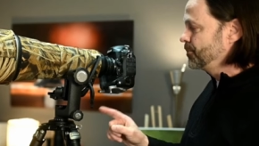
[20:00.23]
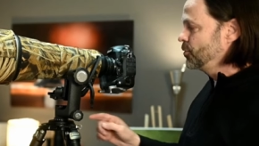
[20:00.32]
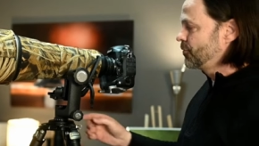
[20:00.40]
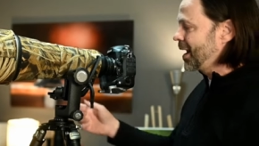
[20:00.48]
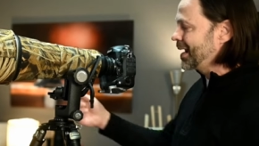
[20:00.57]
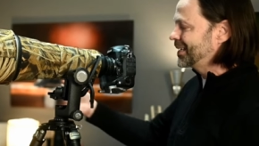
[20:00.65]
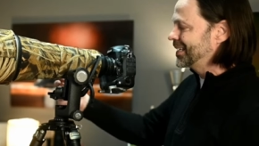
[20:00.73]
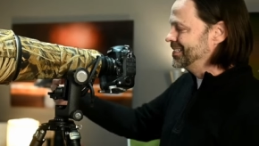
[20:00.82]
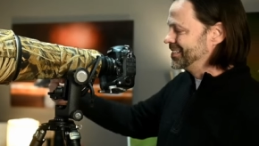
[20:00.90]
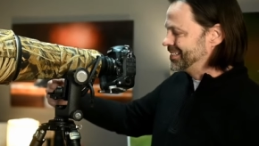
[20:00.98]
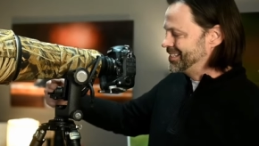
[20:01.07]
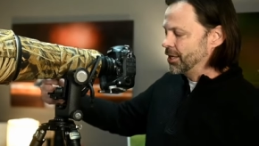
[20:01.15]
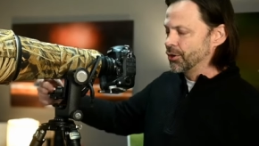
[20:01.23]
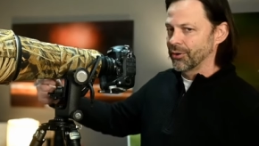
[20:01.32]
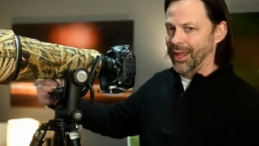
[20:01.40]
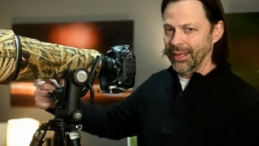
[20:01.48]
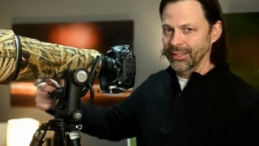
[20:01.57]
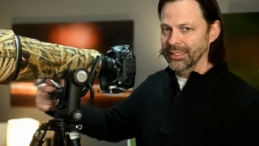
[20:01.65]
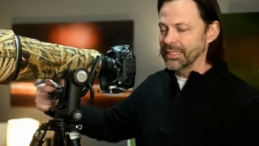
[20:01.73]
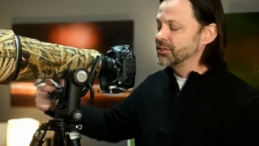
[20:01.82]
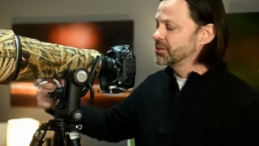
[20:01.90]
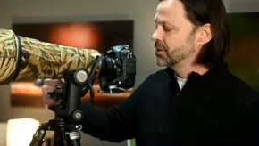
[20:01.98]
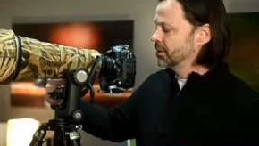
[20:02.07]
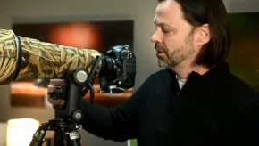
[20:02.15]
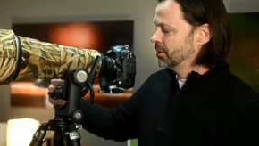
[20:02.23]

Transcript: you've got to consider at least